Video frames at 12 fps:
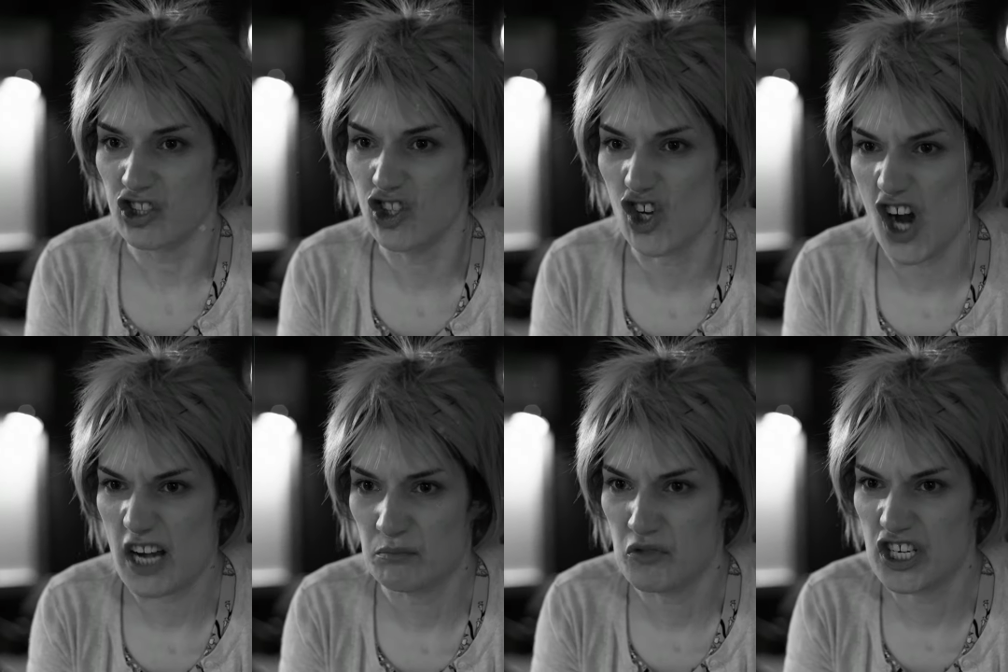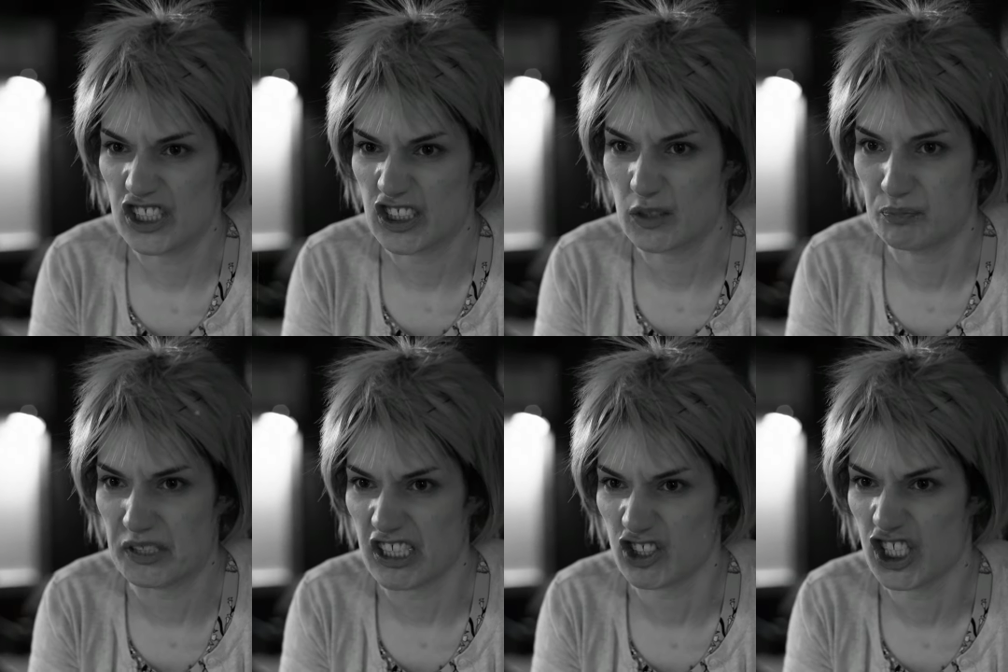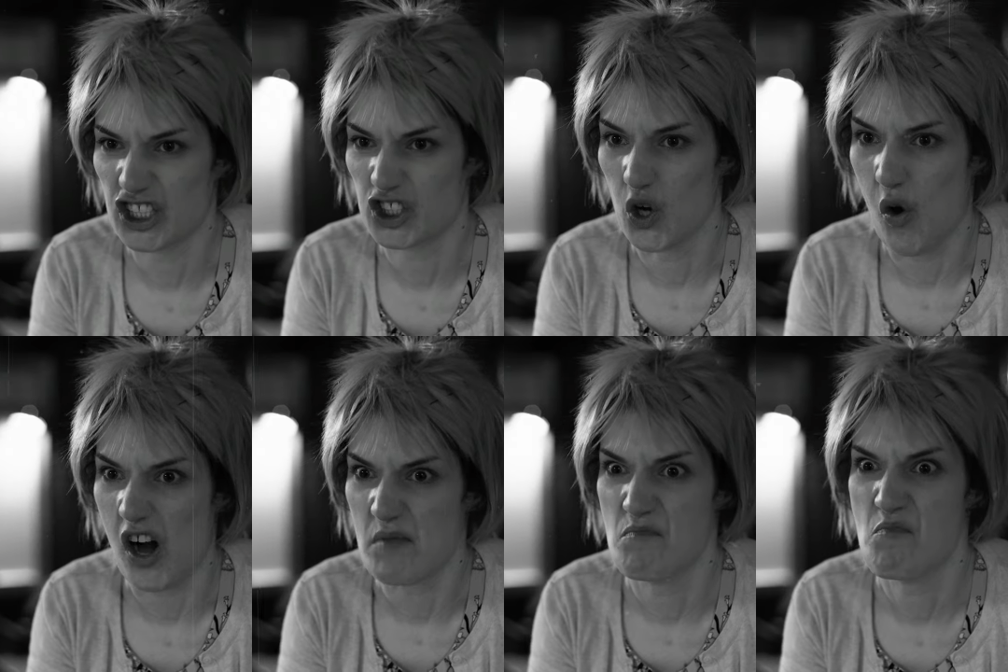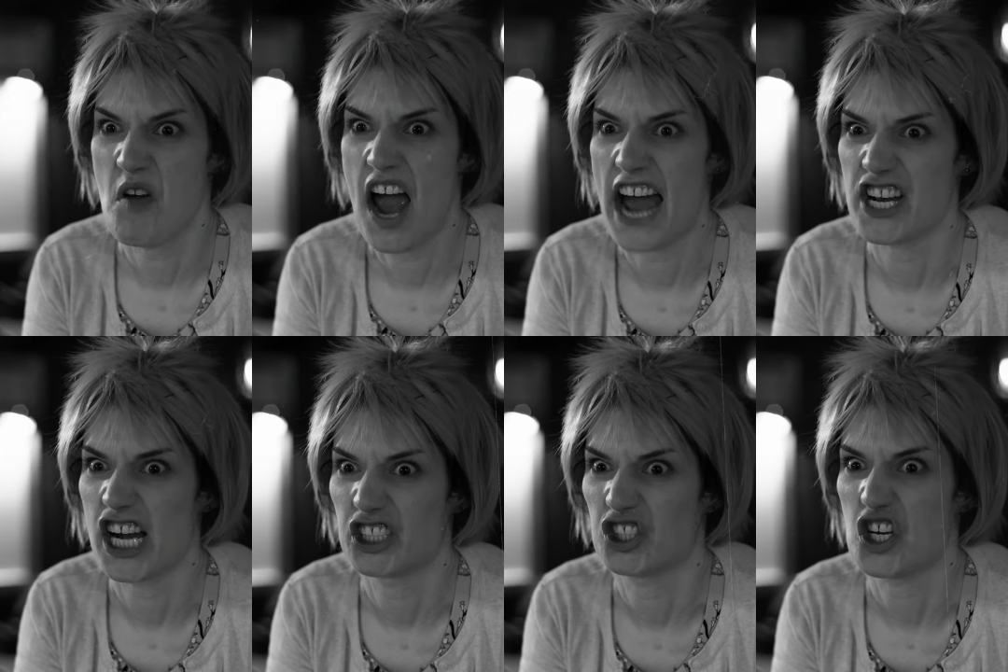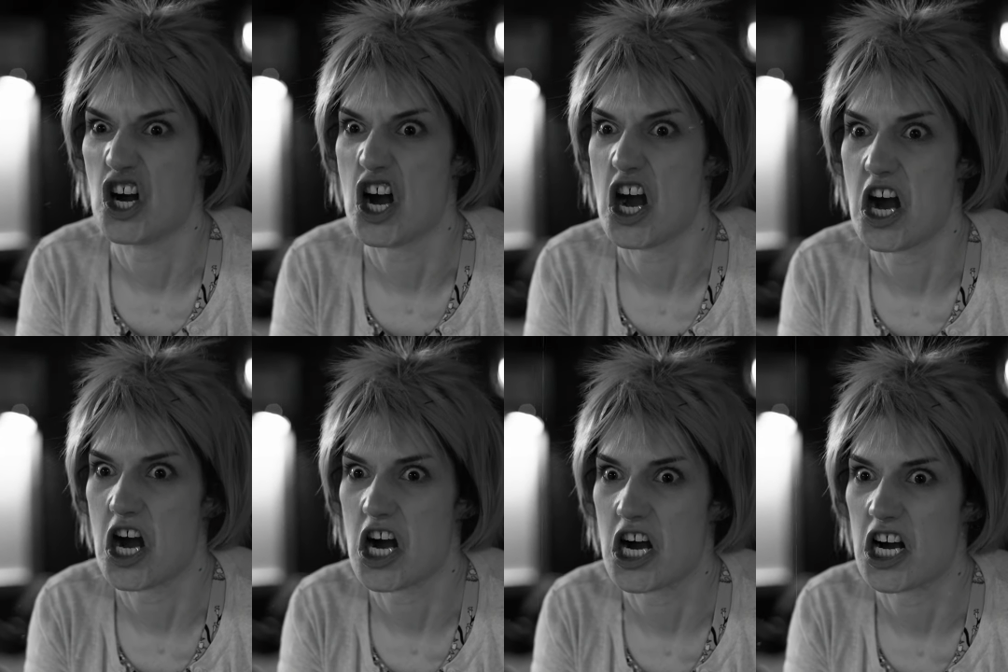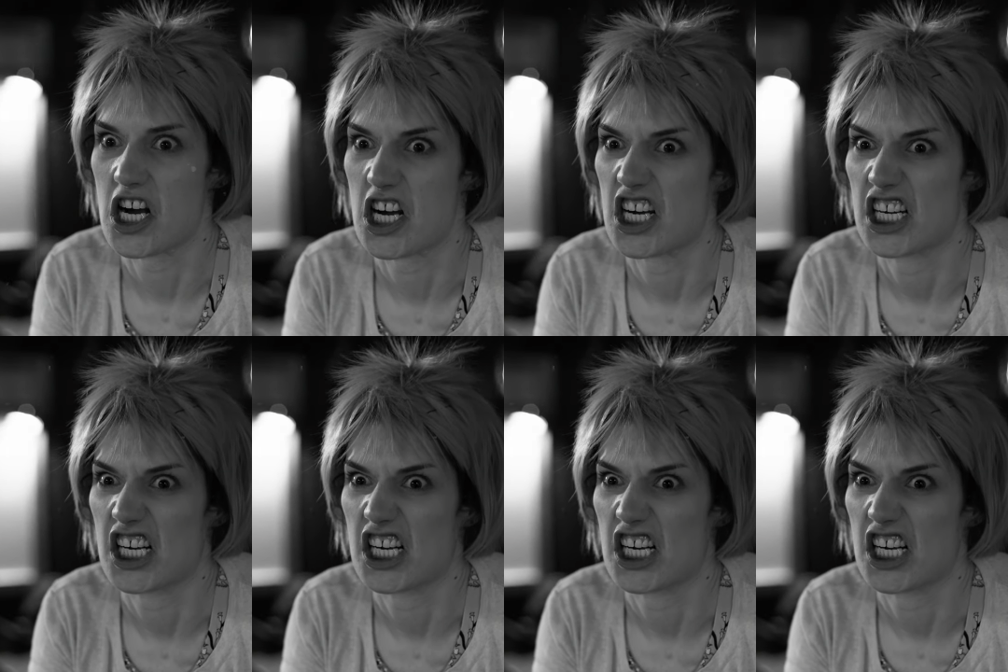Let me speak to your manager.